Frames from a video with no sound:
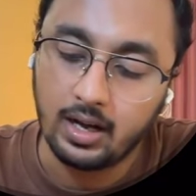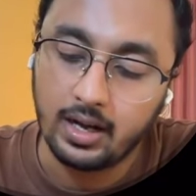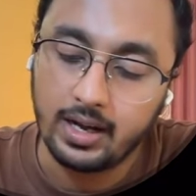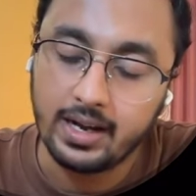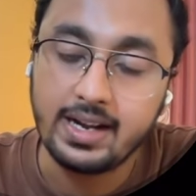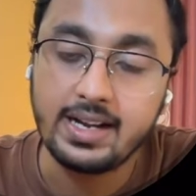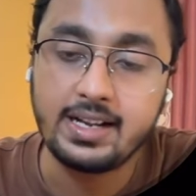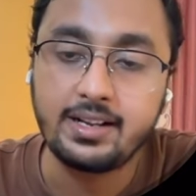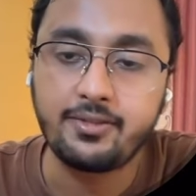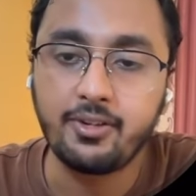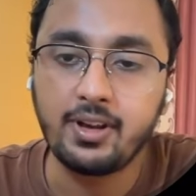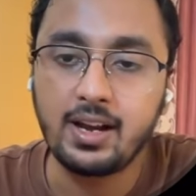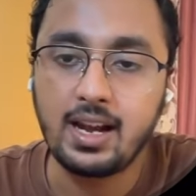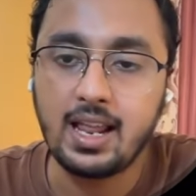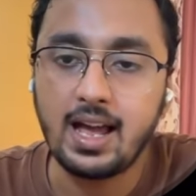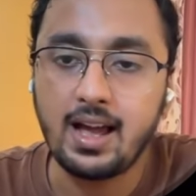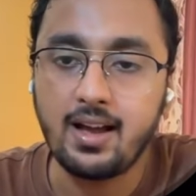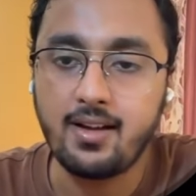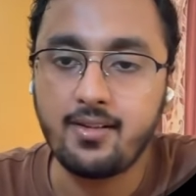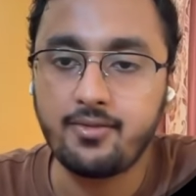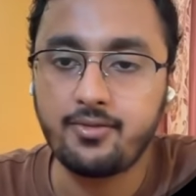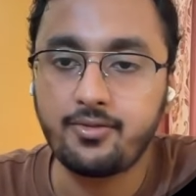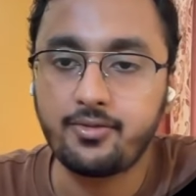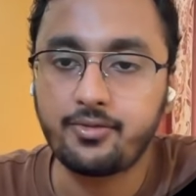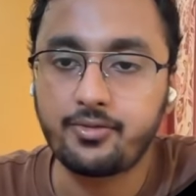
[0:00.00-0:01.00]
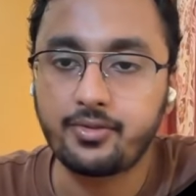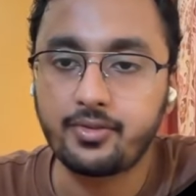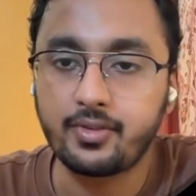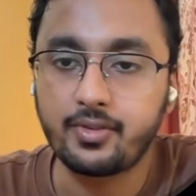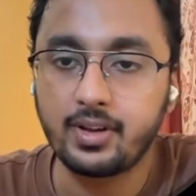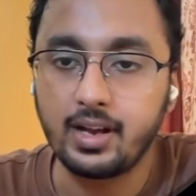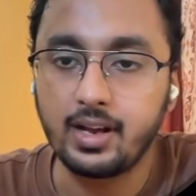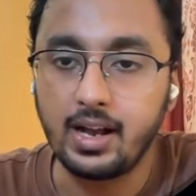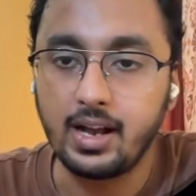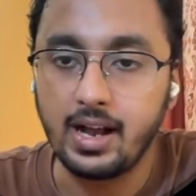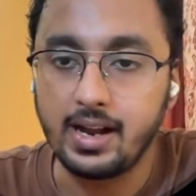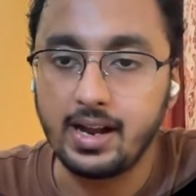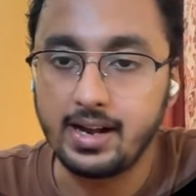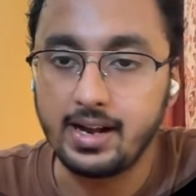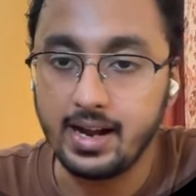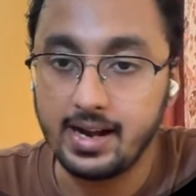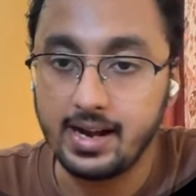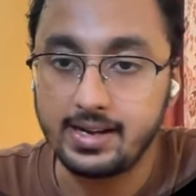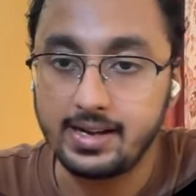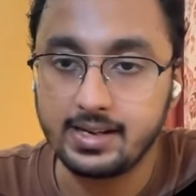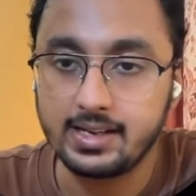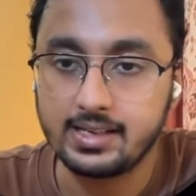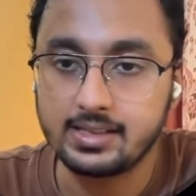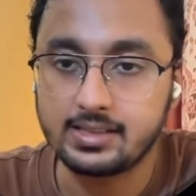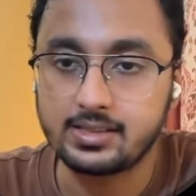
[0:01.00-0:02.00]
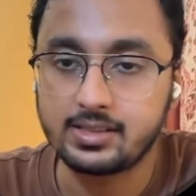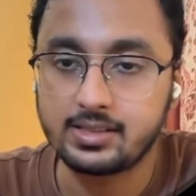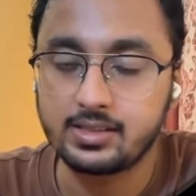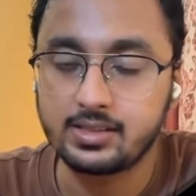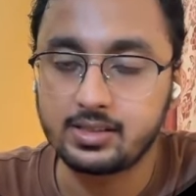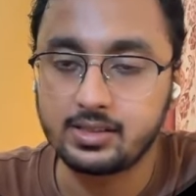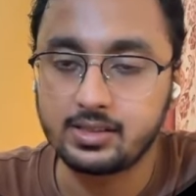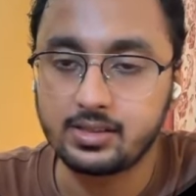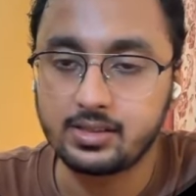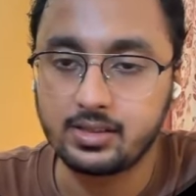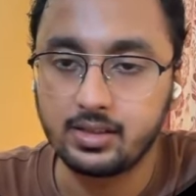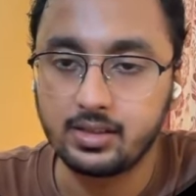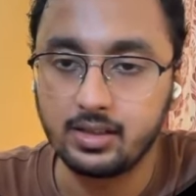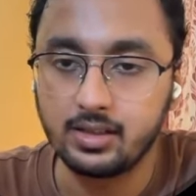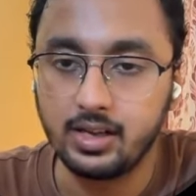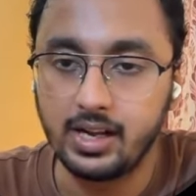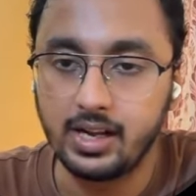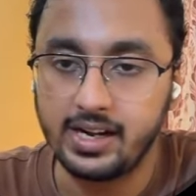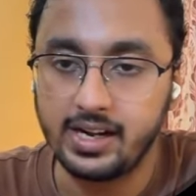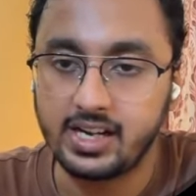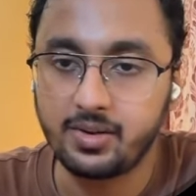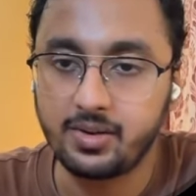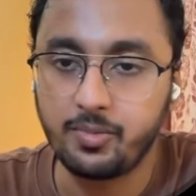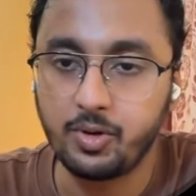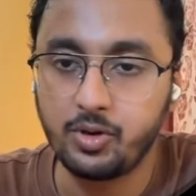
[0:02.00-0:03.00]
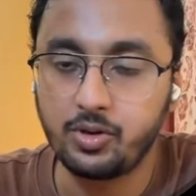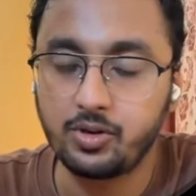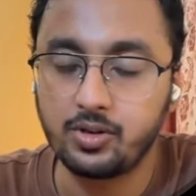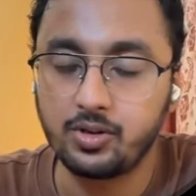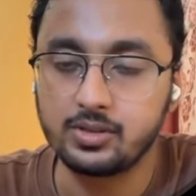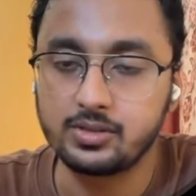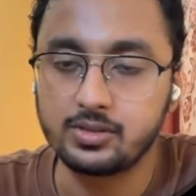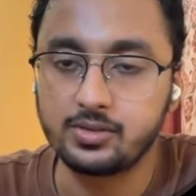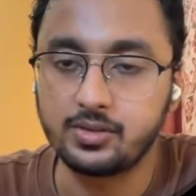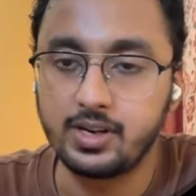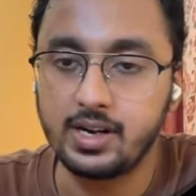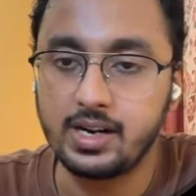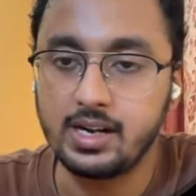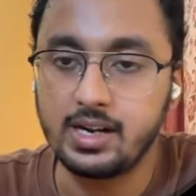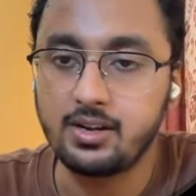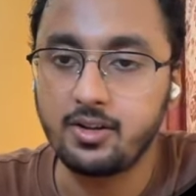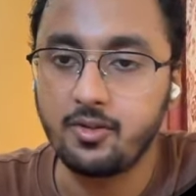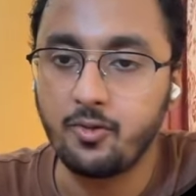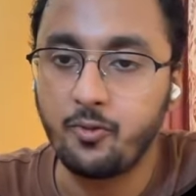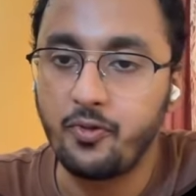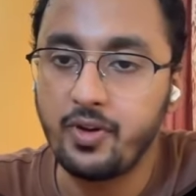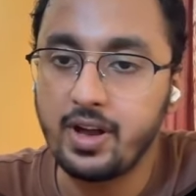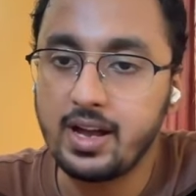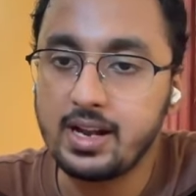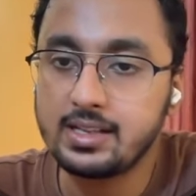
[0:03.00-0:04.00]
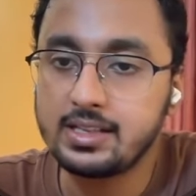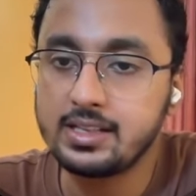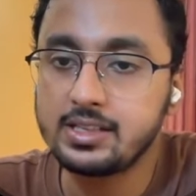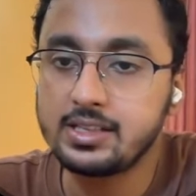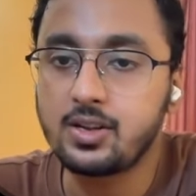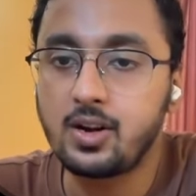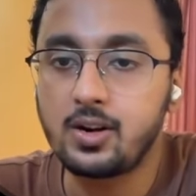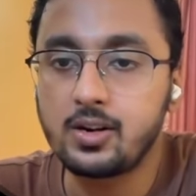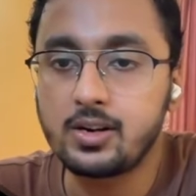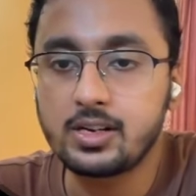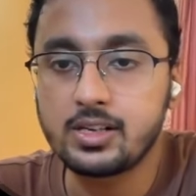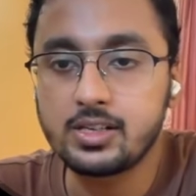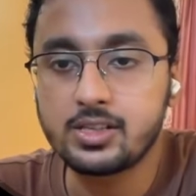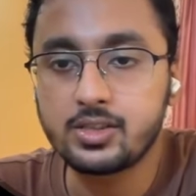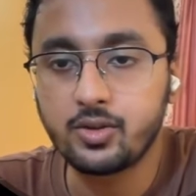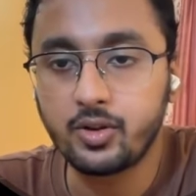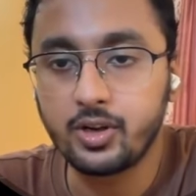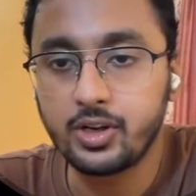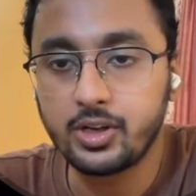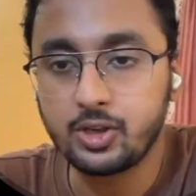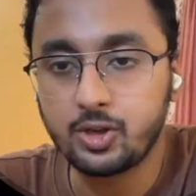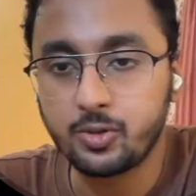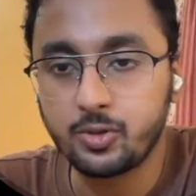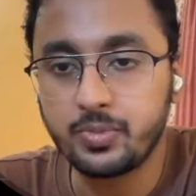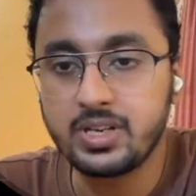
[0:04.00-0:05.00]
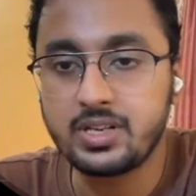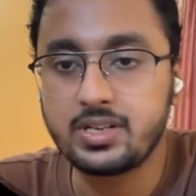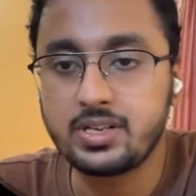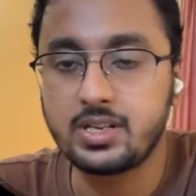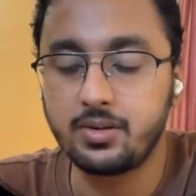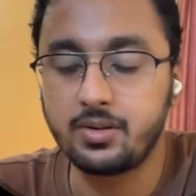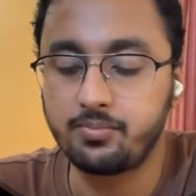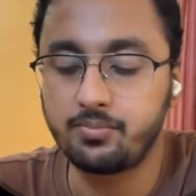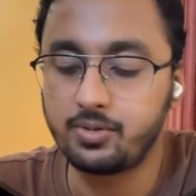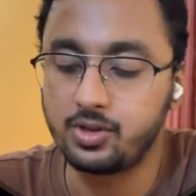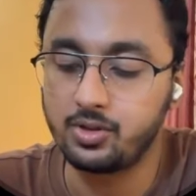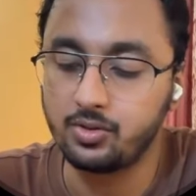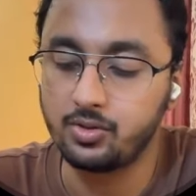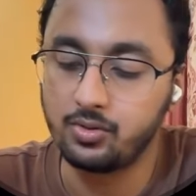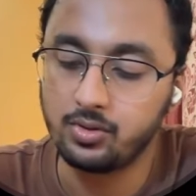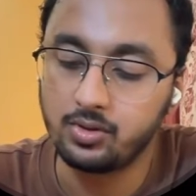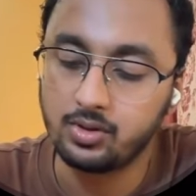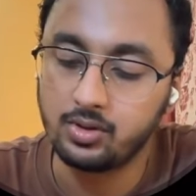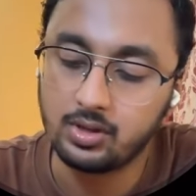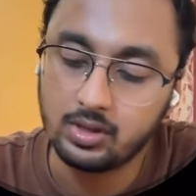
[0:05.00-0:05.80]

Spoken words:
It will have an address attribute also, right? Where this order is going to be shipped to.